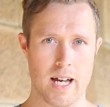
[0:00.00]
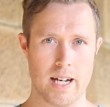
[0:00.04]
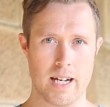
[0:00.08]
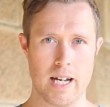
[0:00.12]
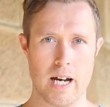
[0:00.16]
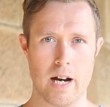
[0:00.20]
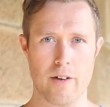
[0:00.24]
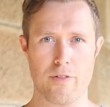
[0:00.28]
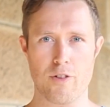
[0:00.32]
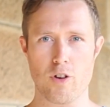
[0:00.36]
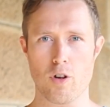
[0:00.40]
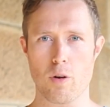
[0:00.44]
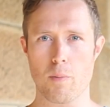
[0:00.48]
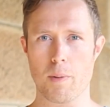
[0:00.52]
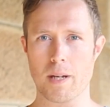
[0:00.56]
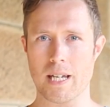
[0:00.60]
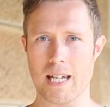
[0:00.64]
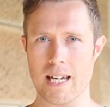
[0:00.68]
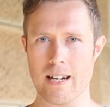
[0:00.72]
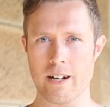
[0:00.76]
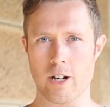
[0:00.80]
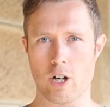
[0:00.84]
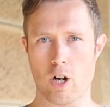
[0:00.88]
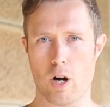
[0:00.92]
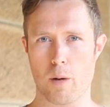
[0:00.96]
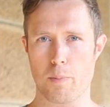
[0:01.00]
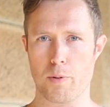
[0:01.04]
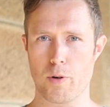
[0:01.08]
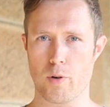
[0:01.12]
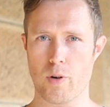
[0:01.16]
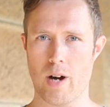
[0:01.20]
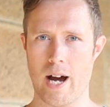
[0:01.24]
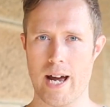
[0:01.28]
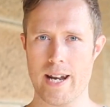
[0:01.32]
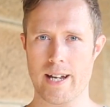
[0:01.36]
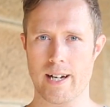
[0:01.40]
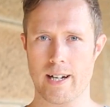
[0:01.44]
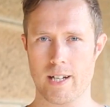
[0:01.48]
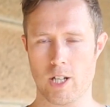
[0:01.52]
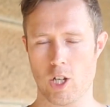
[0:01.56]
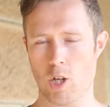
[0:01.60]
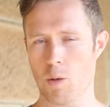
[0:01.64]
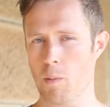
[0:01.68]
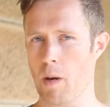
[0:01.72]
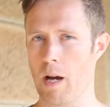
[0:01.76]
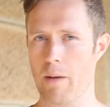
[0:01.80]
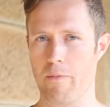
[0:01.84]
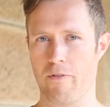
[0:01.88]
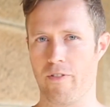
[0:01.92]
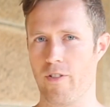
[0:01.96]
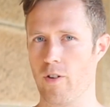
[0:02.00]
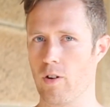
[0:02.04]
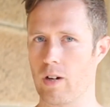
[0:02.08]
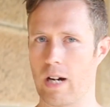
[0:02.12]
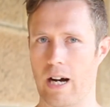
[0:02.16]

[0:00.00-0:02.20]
Now, if you're a beginner copywriter, you might feel